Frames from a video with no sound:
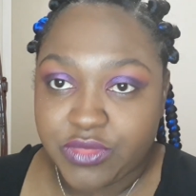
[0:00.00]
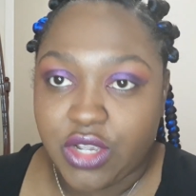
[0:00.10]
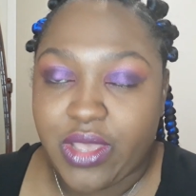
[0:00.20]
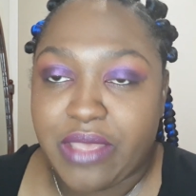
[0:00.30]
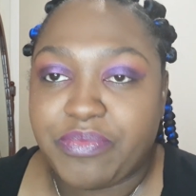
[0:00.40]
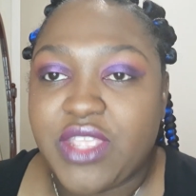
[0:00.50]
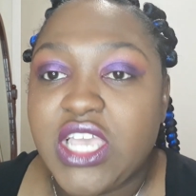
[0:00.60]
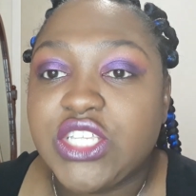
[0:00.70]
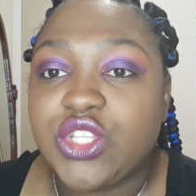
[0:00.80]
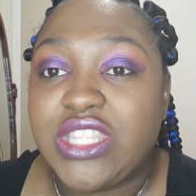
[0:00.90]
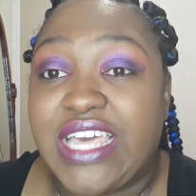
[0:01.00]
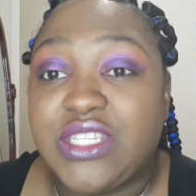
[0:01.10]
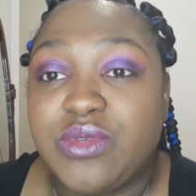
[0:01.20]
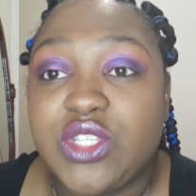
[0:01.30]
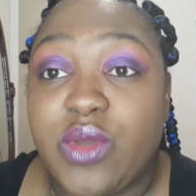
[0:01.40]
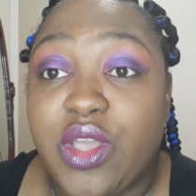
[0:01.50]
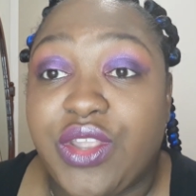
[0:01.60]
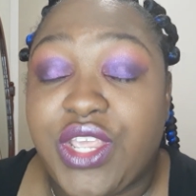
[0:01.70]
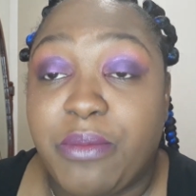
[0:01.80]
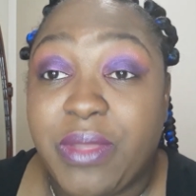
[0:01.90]
Okay, so that is what's going
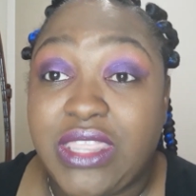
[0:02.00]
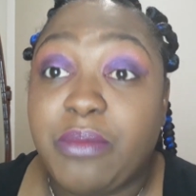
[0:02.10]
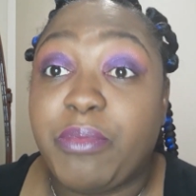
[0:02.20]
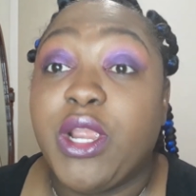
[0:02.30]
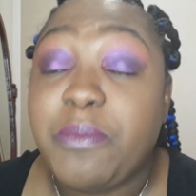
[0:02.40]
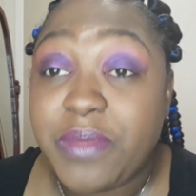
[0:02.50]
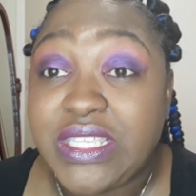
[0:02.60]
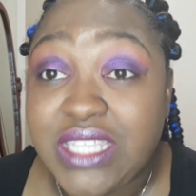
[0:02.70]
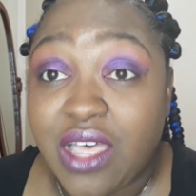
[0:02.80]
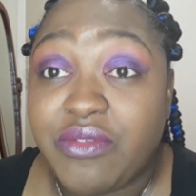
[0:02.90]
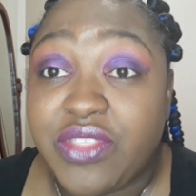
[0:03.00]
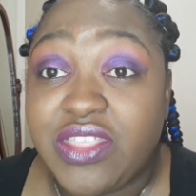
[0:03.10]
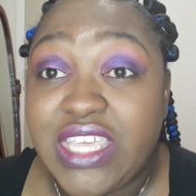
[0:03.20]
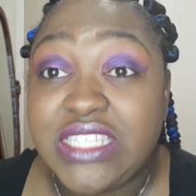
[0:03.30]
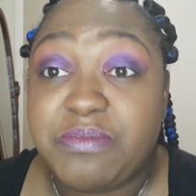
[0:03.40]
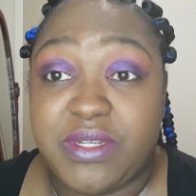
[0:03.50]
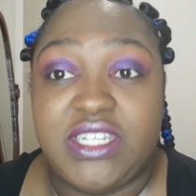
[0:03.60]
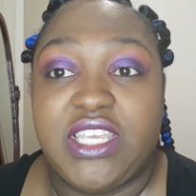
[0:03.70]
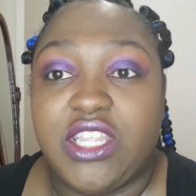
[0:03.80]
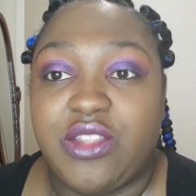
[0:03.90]
on here. But the purpose of this
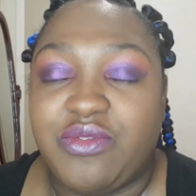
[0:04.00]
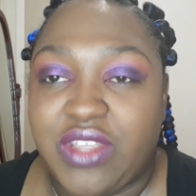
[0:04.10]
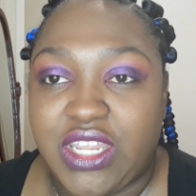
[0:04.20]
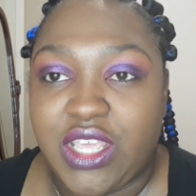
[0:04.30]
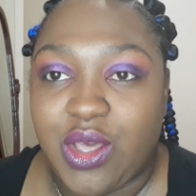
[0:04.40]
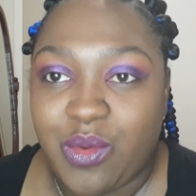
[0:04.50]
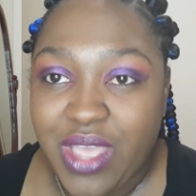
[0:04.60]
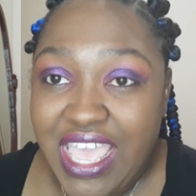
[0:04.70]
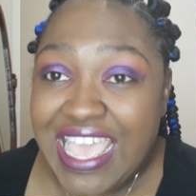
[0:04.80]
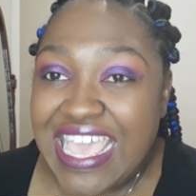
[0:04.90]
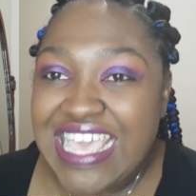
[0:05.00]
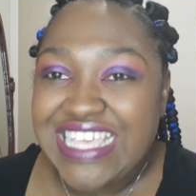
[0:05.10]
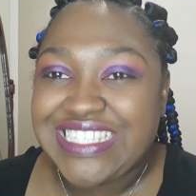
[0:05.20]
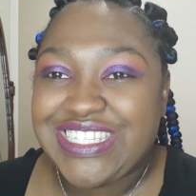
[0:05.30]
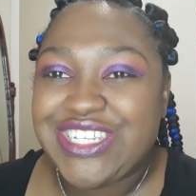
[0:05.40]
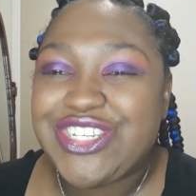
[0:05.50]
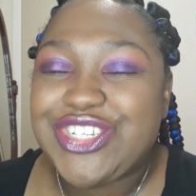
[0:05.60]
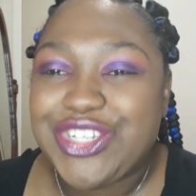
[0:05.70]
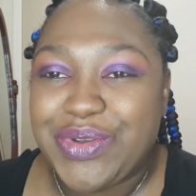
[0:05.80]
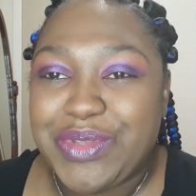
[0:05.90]
particular video is to
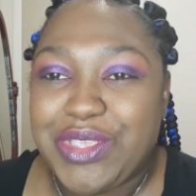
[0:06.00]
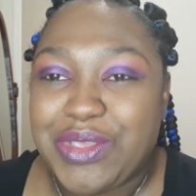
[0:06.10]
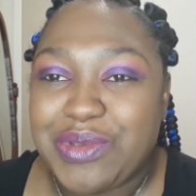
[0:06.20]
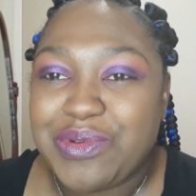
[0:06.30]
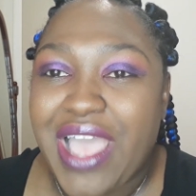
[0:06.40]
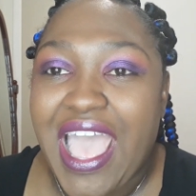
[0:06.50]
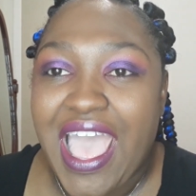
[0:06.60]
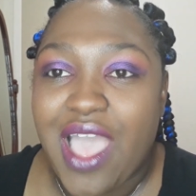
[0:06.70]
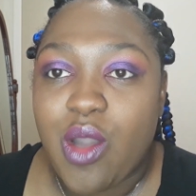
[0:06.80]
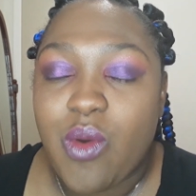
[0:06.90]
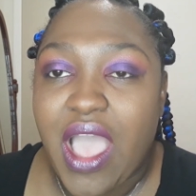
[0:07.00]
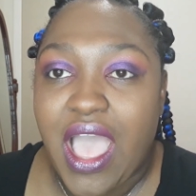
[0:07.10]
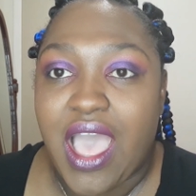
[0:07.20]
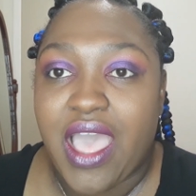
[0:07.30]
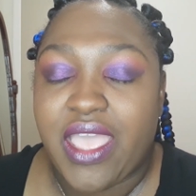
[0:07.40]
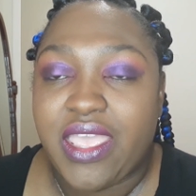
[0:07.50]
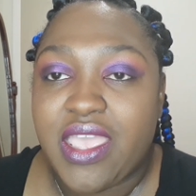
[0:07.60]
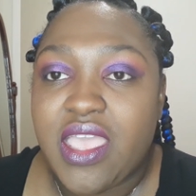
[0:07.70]
show you how I